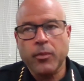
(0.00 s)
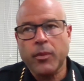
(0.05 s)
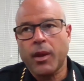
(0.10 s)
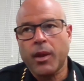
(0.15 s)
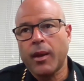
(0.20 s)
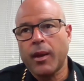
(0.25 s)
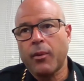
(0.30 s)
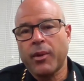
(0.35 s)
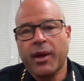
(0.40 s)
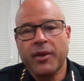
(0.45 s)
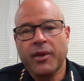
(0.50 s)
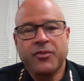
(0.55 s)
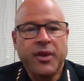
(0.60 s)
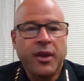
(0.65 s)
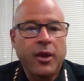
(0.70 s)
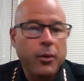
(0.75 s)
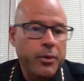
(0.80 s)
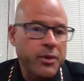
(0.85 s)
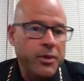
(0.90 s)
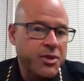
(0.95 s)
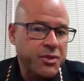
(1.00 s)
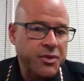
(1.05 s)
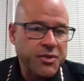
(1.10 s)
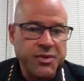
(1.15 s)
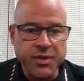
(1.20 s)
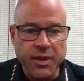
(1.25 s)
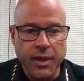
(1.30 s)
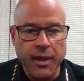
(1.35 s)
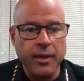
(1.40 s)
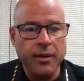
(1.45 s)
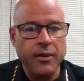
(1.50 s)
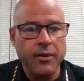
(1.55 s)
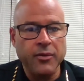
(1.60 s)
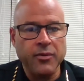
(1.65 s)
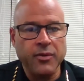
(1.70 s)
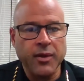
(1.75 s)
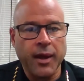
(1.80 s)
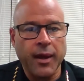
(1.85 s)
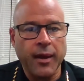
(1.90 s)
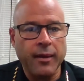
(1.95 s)
When I say original sin
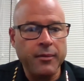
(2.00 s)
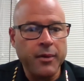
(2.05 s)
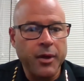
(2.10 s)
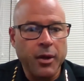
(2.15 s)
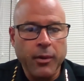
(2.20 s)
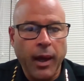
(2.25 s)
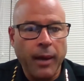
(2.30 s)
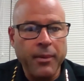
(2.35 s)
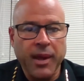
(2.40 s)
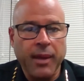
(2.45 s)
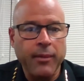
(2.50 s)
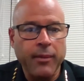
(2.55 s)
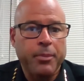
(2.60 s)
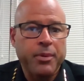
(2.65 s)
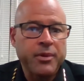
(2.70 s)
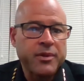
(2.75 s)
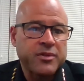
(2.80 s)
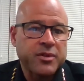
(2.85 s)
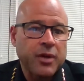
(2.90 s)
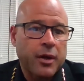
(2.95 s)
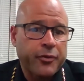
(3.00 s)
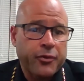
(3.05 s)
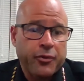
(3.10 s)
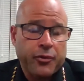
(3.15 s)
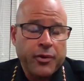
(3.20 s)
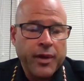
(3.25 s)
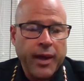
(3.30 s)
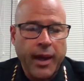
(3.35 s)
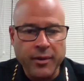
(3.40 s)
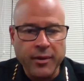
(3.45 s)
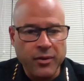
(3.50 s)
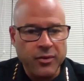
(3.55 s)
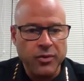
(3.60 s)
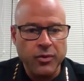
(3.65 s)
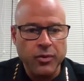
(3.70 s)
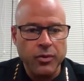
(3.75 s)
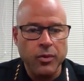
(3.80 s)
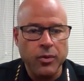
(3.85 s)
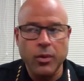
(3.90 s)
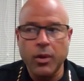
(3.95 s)
is, you know, I became a police officer in
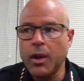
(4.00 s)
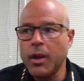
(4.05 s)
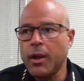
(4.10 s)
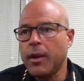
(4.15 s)
'92,